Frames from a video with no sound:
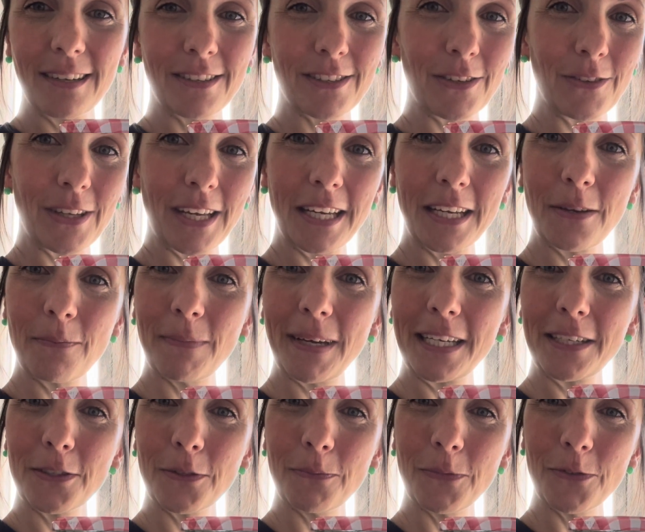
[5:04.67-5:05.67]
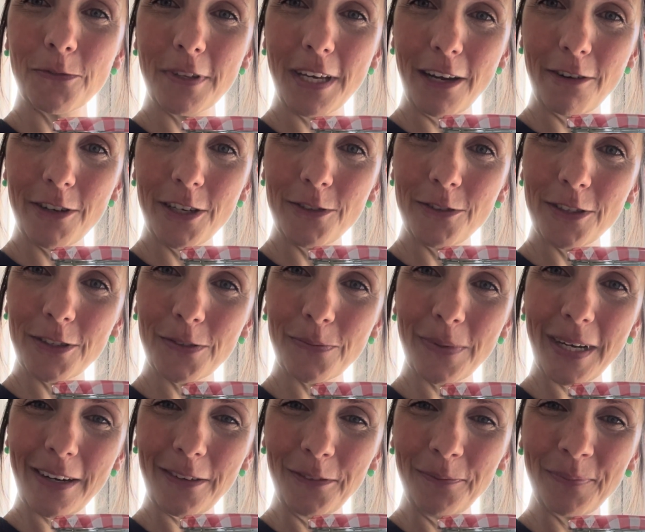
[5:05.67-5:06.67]
so they can make some of their own as
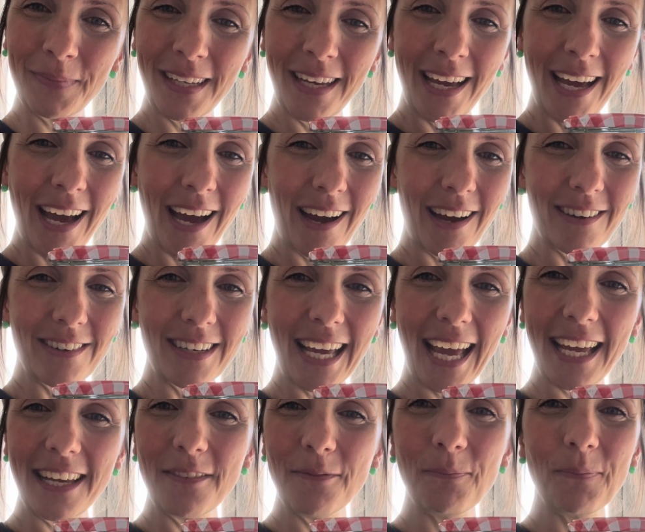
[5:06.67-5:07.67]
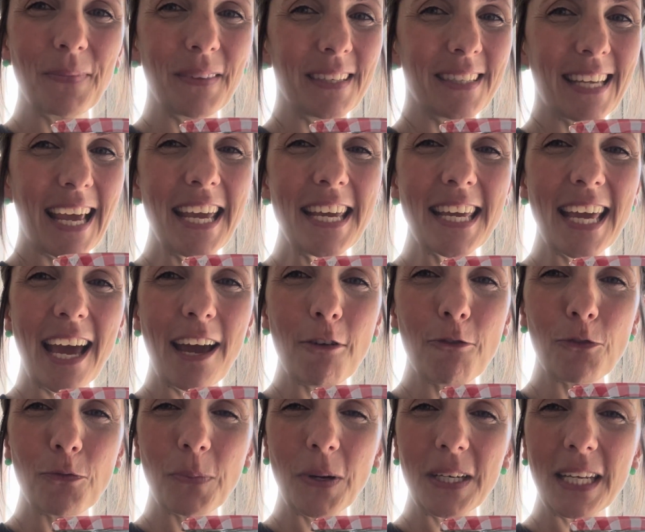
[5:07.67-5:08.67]
well. Okay, take care
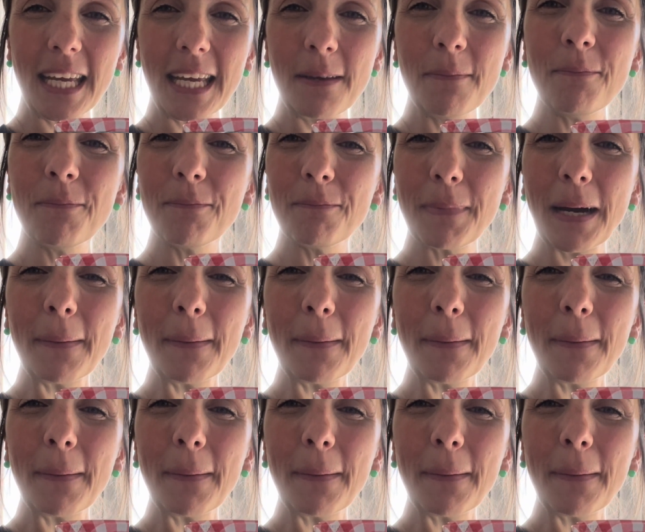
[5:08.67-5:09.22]
everybody, bye